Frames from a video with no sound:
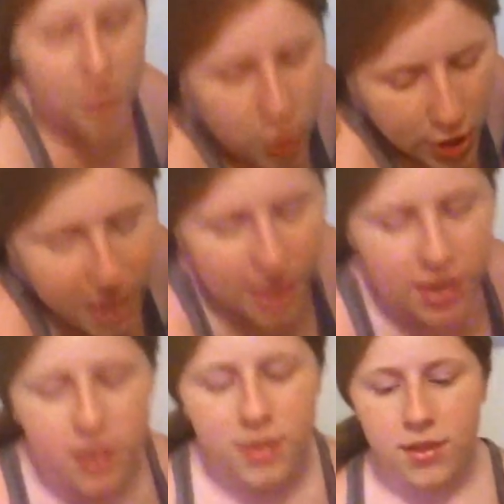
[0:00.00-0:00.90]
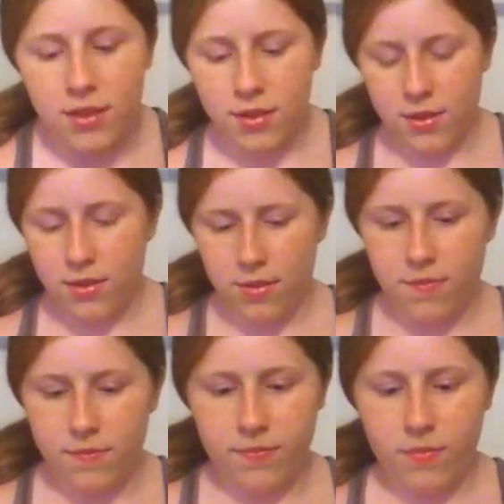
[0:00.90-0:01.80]
is great.
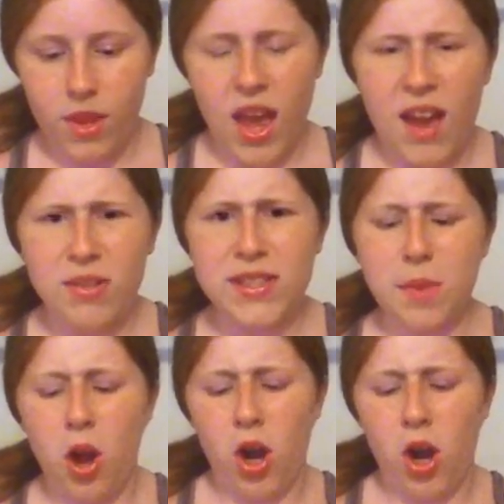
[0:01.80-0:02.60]
I want some